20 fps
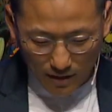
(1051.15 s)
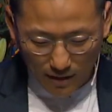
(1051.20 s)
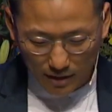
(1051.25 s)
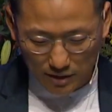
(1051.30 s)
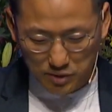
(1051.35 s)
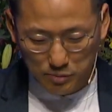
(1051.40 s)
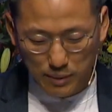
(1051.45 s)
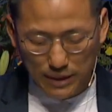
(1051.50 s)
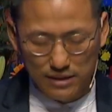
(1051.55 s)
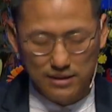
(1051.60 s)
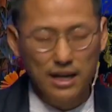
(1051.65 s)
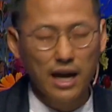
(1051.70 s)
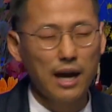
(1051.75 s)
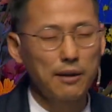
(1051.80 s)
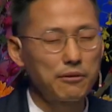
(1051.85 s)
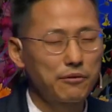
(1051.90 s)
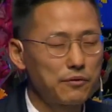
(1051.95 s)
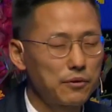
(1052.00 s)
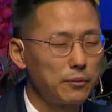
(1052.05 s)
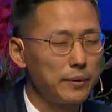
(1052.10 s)
I spent
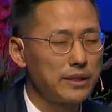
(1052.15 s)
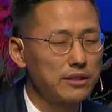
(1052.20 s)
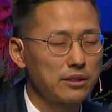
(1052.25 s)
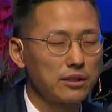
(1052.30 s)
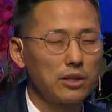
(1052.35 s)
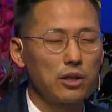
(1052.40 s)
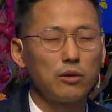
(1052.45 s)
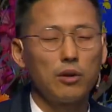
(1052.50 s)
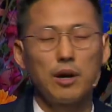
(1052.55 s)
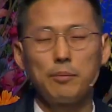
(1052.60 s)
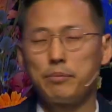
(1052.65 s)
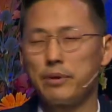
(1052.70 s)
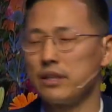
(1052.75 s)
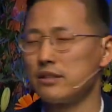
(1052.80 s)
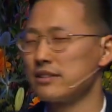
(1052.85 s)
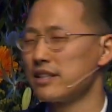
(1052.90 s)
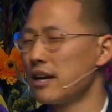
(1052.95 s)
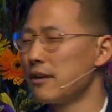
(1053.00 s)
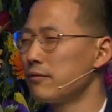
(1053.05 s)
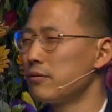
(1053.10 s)
time a few weeks ago up
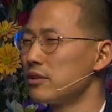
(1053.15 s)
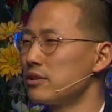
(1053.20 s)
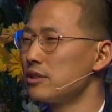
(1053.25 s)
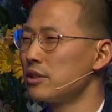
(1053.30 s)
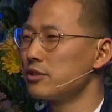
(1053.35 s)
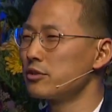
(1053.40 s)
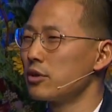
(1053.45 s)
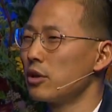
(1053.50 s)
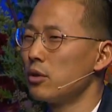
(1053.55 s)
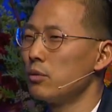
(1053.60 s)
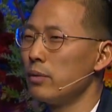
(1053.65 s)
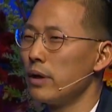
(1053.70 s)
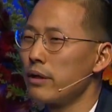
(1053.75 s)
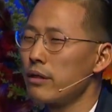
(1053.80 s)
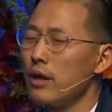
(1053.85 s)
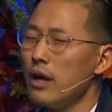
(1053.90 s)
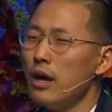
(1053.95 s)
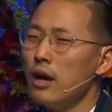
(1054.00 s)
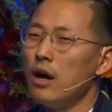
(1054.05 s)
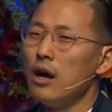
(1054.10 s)
in San Francisco
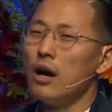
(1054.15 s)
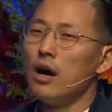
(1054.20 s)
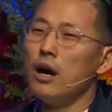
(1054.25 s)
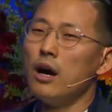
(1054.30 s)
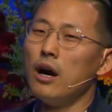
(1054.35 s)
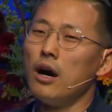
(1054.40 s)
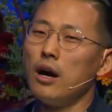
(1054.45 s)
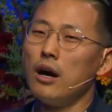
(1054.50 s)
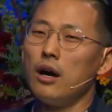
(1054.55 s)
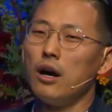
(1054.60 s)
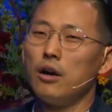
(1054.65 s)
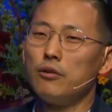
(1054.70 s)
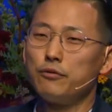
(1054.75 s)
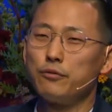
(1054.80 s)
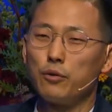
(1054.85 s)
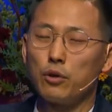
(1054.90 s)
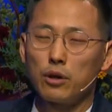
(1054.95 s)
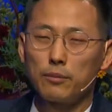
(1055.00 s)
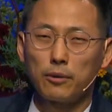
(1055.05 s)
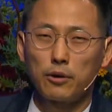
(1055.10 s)
with a
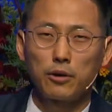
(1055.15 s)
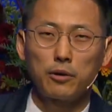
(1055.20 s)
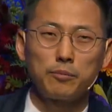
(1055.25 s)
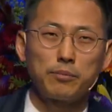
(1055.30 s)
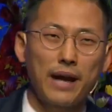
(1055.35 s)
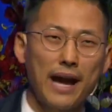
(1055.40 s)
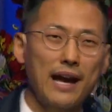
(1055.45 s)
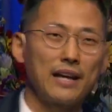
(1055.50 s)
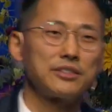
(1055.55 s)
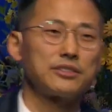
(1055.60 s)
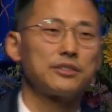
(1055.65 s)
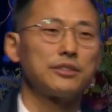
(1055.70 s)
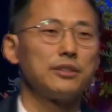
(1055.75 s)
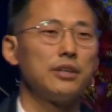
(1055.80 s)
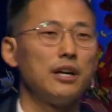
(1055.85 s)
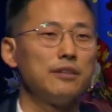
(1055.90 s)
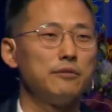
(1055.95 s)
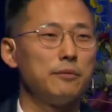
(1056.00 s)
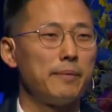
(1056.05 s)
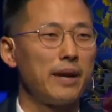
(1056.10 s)
former pastor
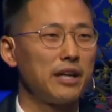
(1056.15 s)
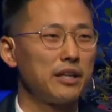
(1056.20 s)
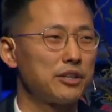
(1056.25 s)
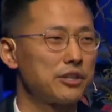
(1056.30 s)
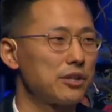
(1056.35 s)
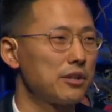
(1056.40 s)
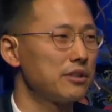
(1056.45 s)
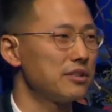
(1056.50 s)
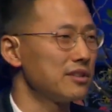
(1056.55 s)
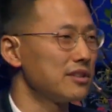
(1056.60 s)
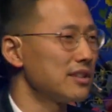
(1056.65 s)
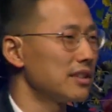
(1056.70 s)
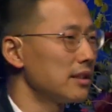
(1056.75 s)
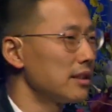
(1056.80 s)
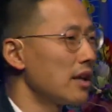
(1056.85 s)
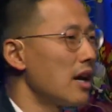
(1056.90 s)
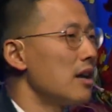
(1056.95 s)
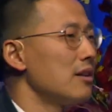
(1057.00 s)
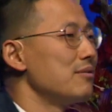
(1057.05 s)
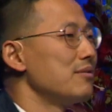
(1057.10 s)
of a megachurch in
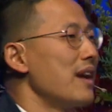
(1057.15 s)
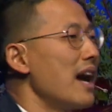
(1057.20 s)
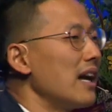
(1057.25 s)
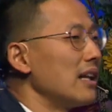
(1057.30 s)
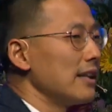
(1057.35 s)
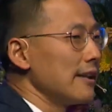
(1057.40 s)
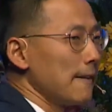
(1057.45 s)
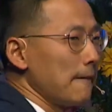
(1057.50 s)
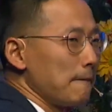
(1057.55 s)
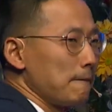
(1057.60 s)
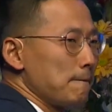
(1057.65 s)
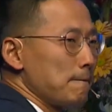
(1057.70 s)
Silicon Valley.